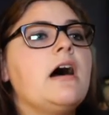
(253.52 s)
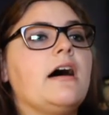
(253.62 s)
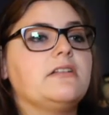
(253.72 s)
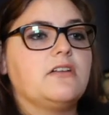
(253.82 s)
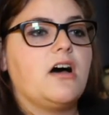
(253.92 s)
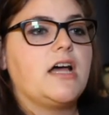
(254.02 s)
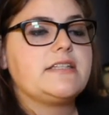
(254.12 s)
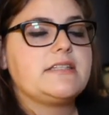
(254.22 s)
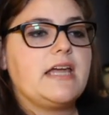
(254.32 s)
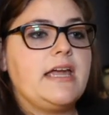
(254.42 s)
a
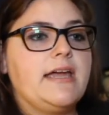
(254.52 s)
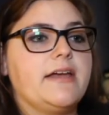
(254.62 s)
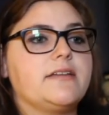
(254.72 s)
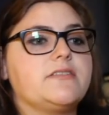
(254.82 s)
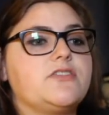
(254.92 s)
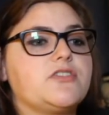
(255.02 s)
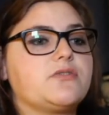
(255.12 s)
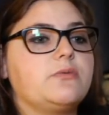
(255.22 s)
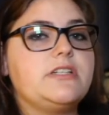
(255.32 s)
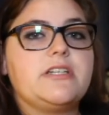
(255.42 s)
lot and
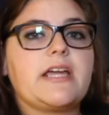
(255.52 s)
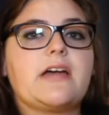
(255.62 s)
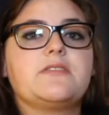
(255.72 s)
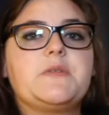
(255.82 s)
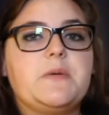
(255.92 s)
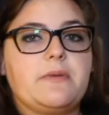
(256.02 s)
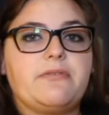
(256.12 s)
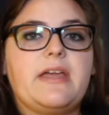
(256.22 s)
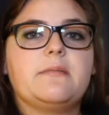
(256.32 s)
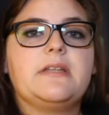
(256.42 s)
just reaching out to my
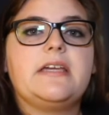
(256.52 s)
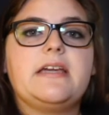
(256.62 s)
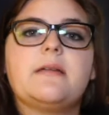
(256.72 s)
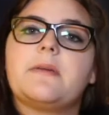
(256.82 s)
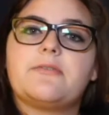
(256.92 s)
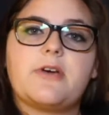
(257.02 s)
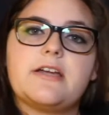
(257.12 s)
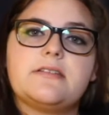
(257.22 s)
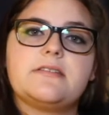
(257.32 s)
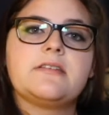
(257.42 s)
family and my
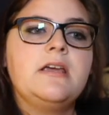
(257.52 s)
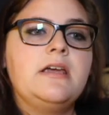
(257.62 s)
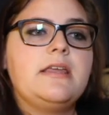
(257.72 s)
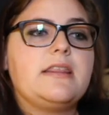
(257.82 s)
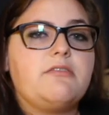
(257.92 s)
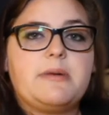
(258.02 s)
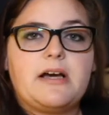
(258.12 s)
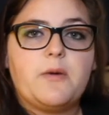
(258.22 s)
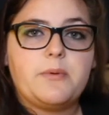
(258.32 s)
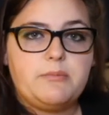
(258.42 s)
friends. They've been
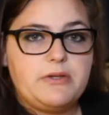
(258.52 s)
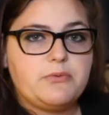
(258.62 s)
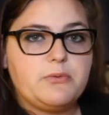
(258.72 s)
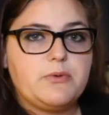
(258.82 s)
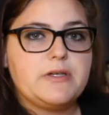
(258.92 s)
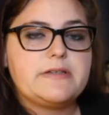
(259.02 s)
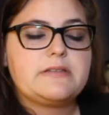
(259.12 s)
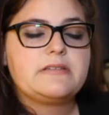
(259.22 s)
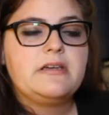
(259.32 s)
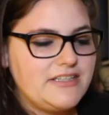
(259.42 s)
helping me through
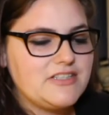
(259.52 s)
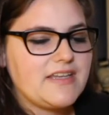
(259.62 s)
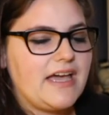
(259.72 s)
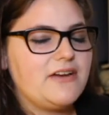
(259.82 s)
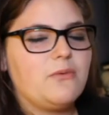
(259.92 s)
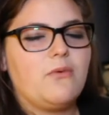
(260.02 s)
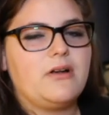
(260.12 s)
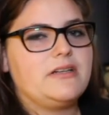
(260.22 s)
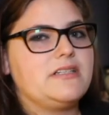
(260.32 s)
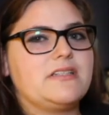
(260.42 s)
this. I just kind of
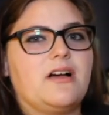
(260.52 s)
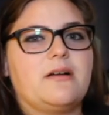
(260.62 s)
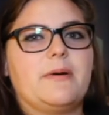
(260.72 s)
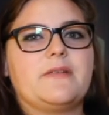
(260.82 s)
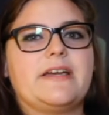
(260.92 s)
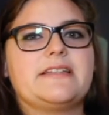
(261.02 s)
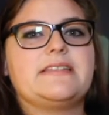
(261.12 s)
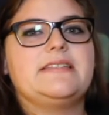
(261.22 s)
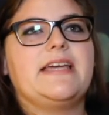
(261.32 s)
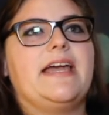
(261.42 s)
wanted to talk about that
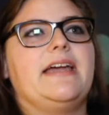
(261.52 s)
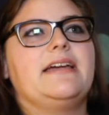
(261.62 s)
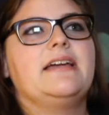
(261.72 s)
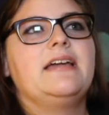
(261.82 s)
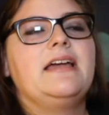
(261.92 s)
today